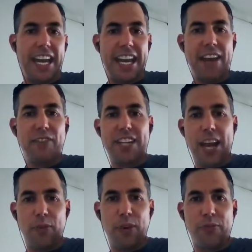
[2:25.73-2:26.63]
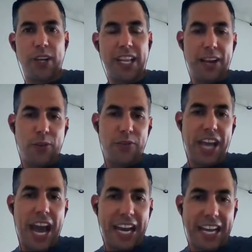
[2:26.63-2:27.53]
And every time we feel like we've
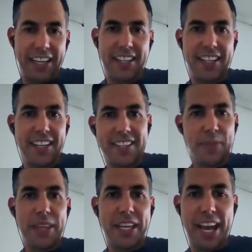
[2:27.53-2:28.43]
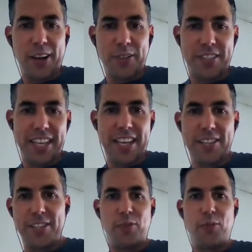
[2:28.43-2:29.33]
got it, something else
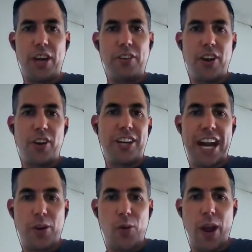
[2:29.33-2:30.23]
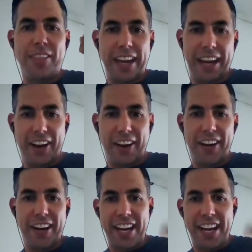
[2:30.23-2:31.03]
says, well, no, you're not quite there,